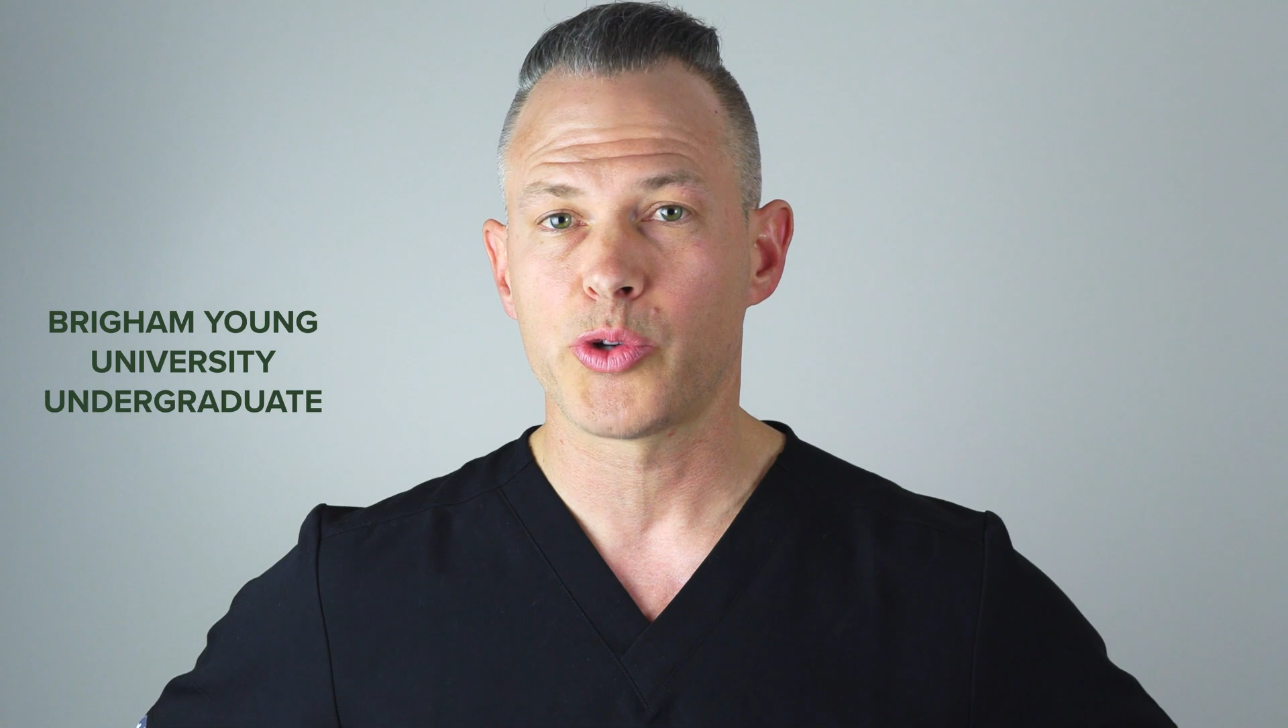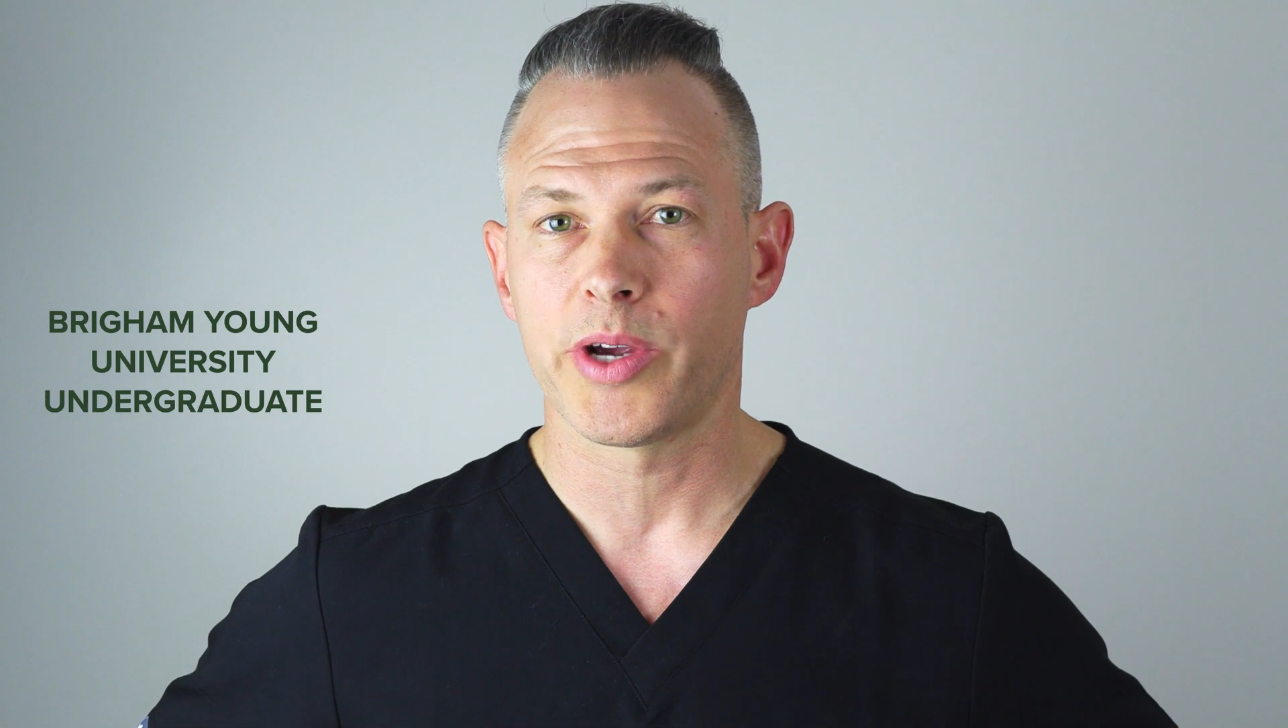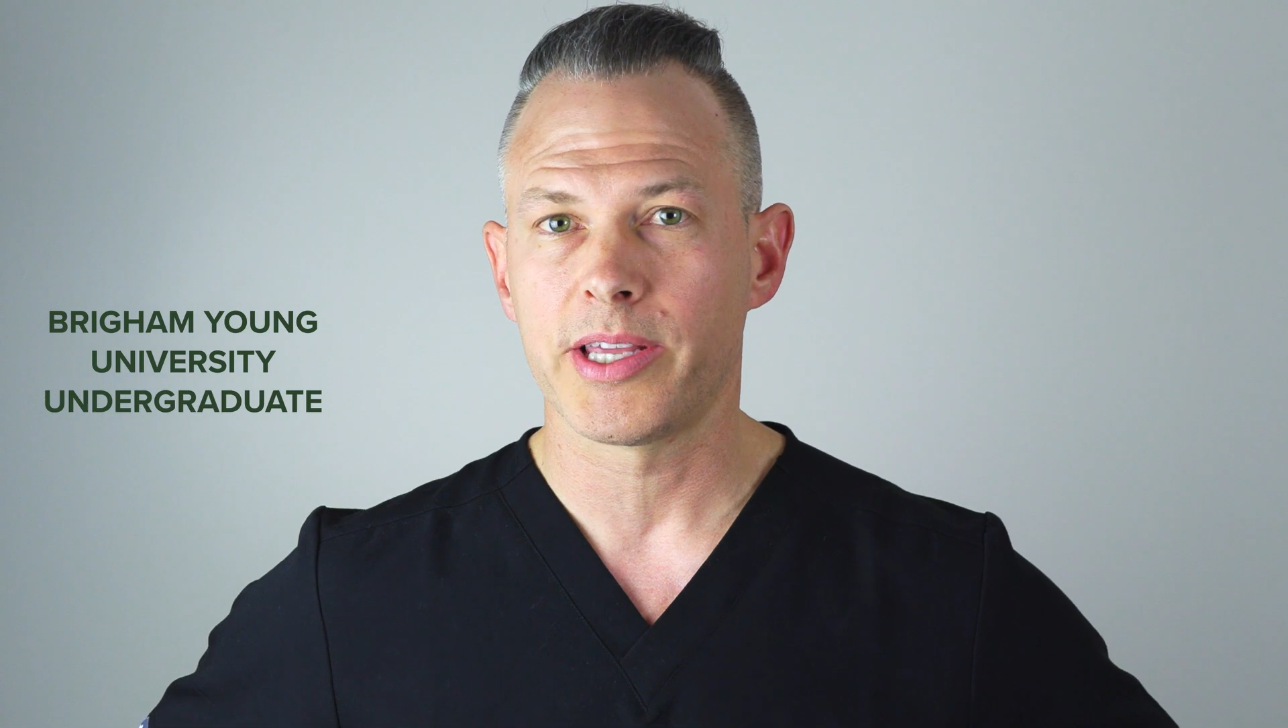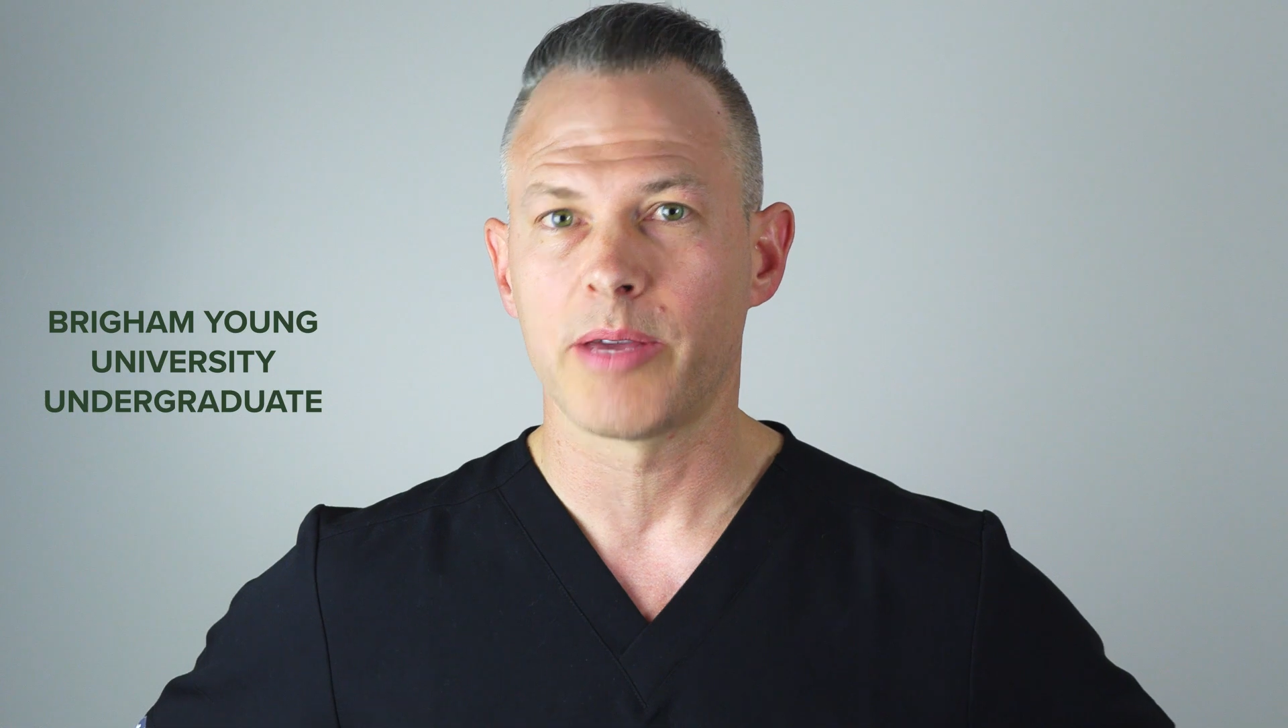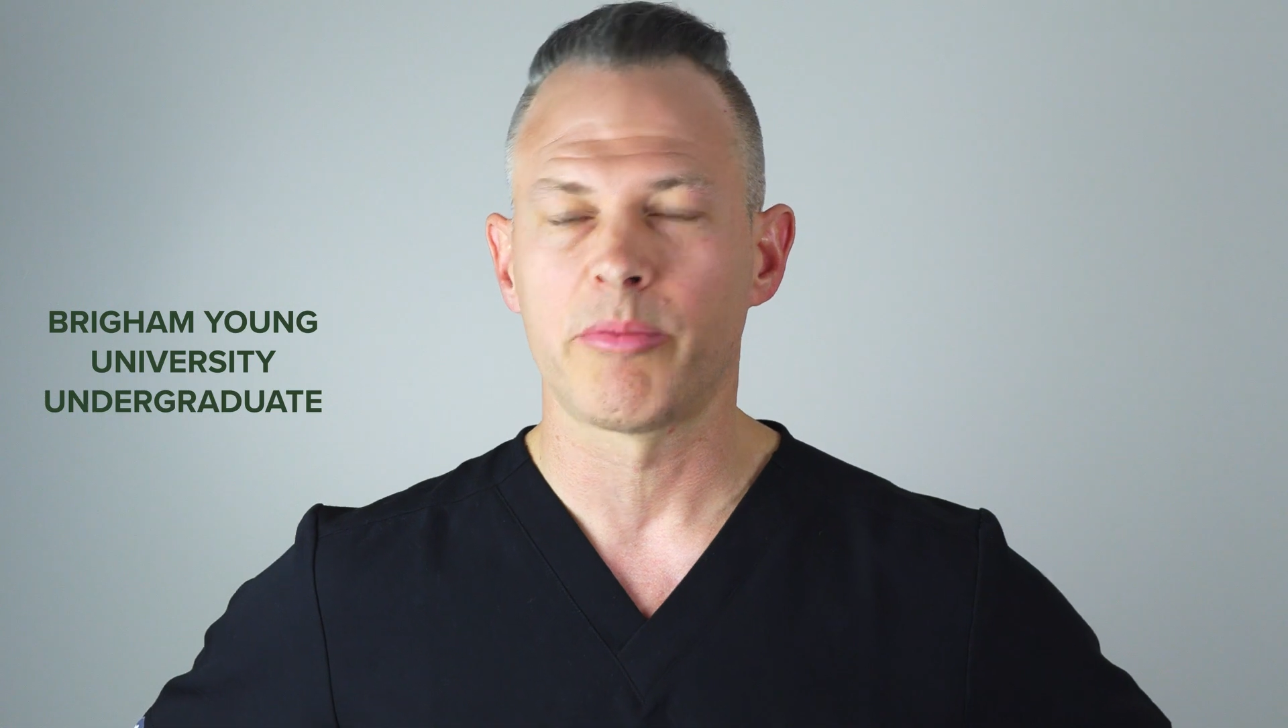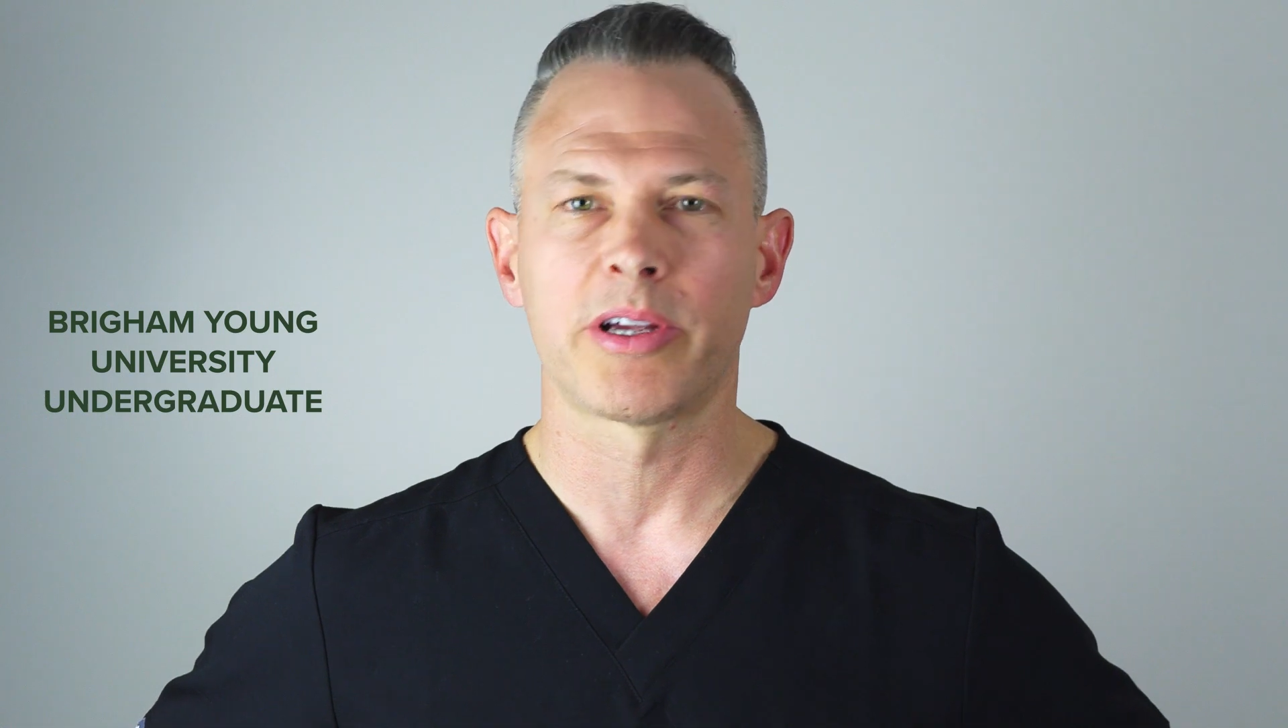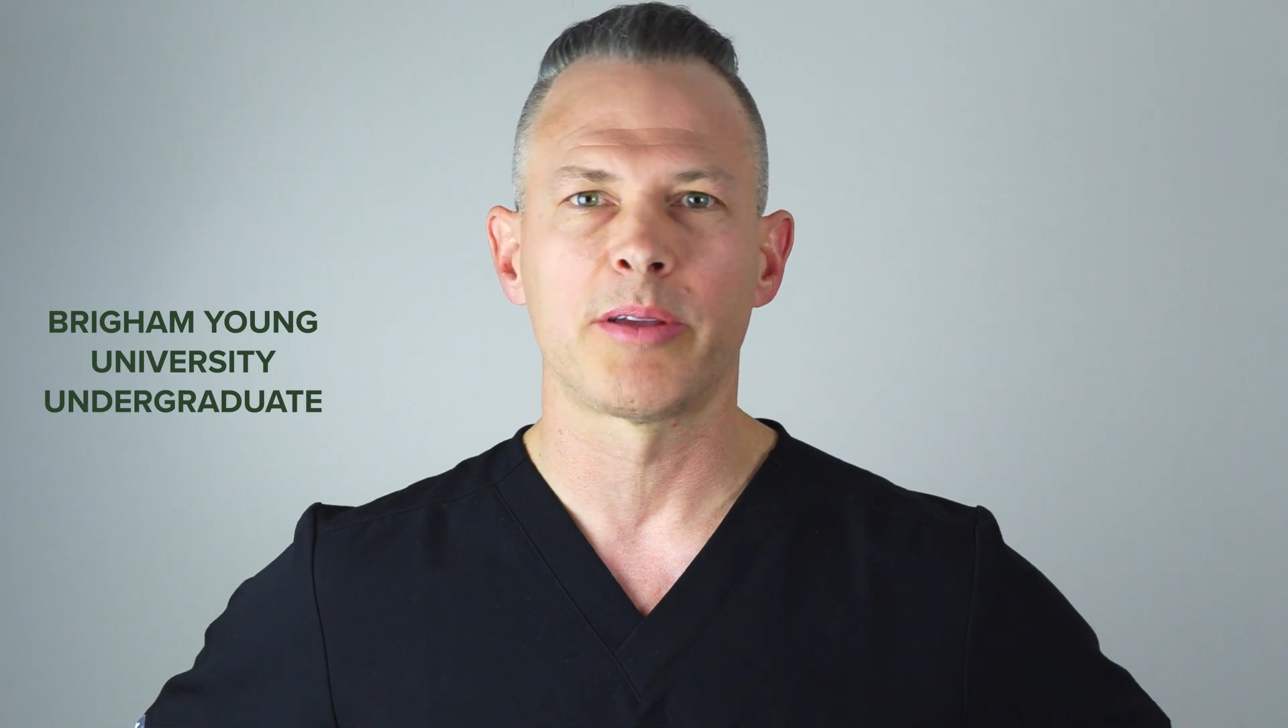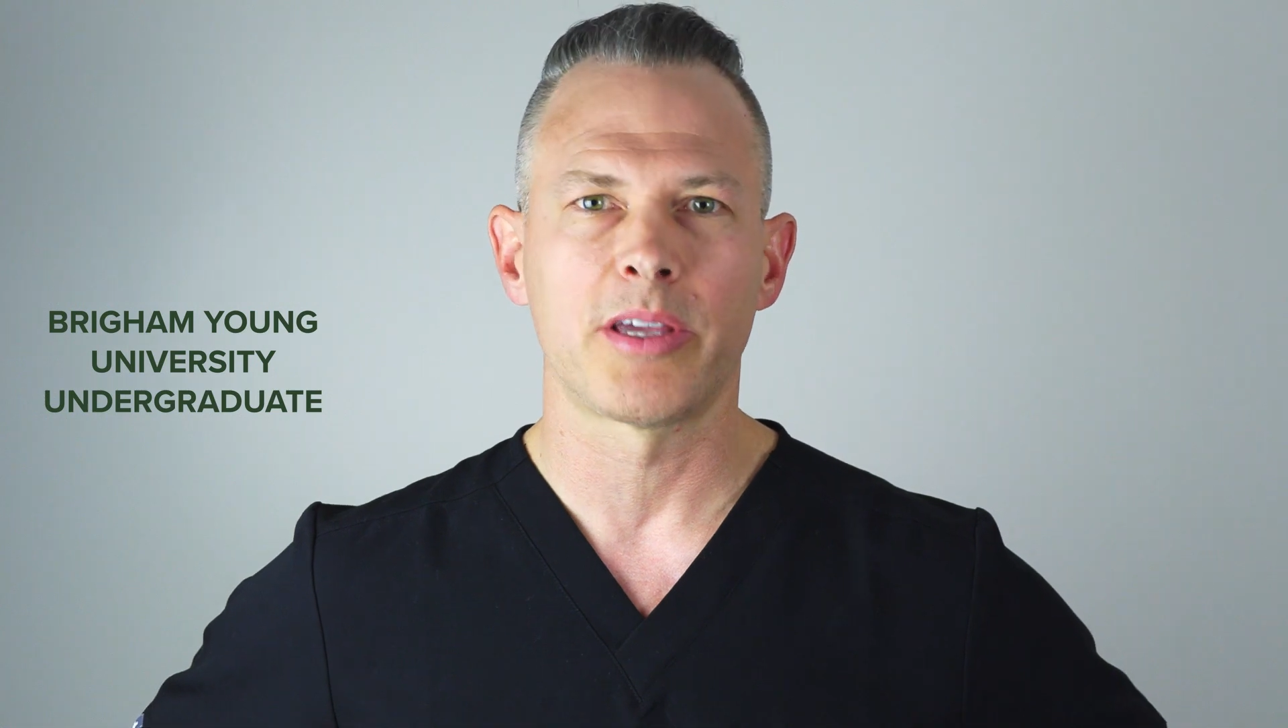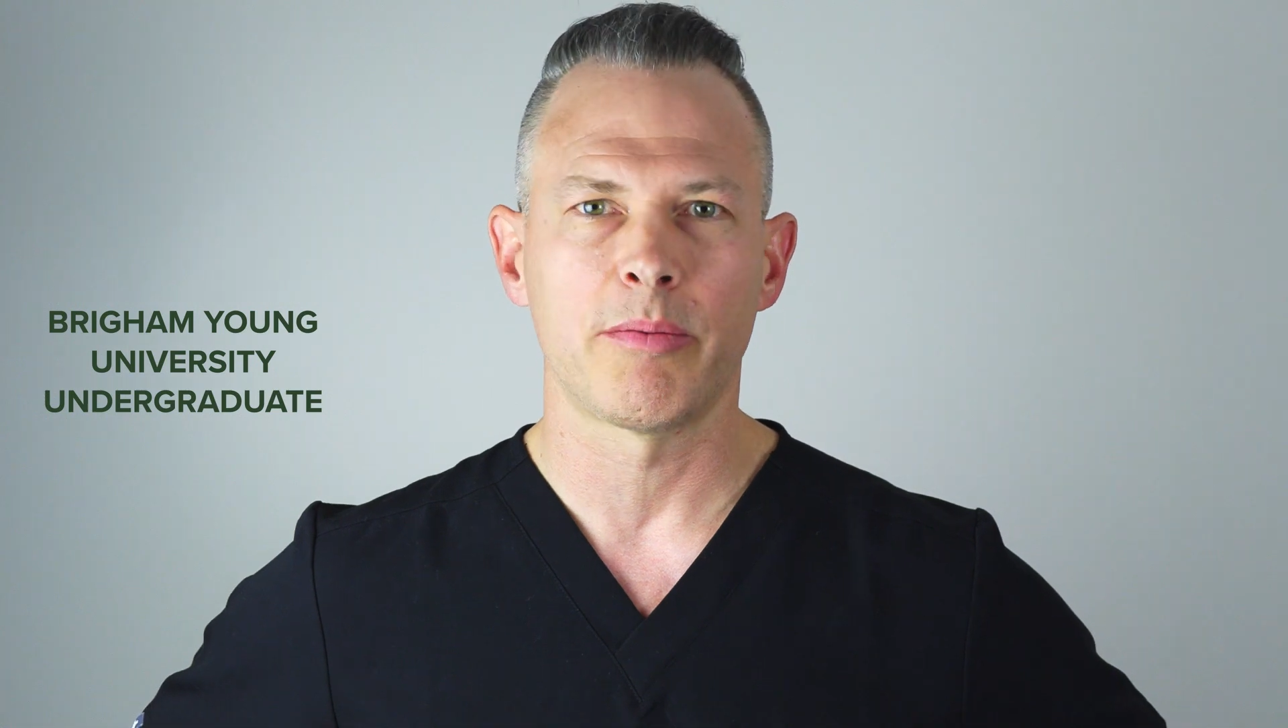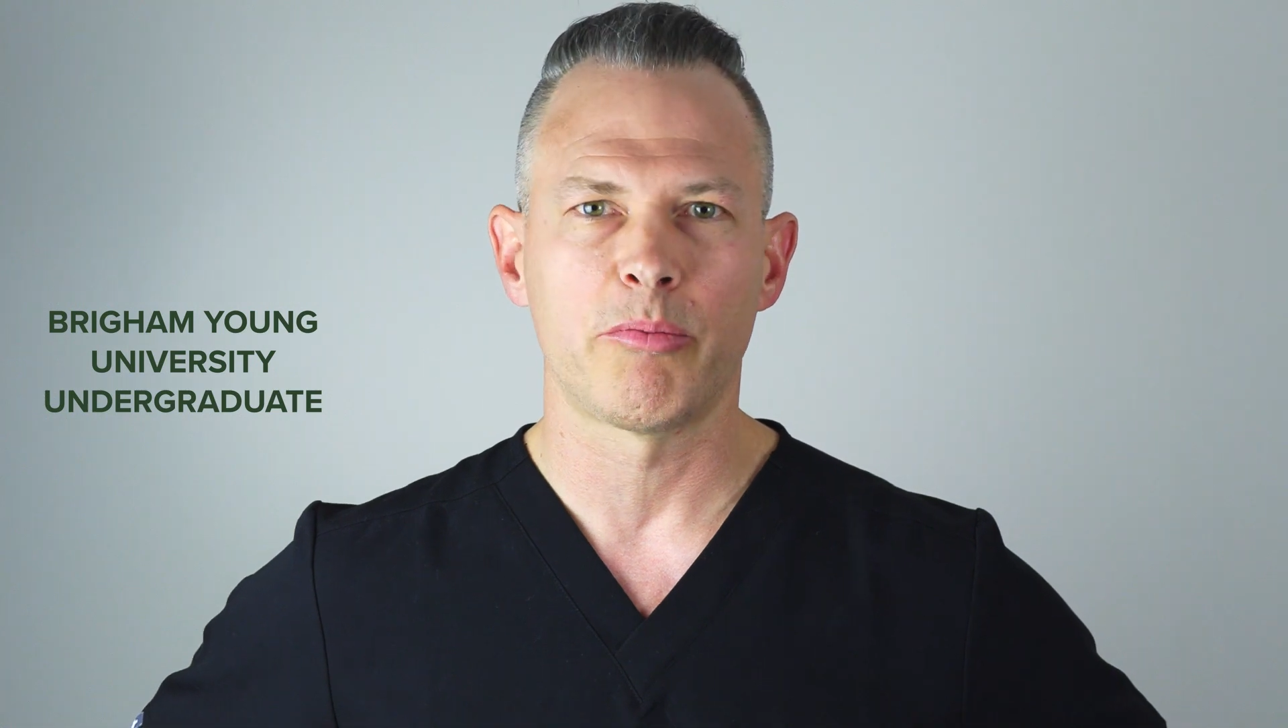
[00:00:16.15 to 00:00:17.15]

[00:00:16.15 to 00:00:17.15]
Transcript: training at Brigham,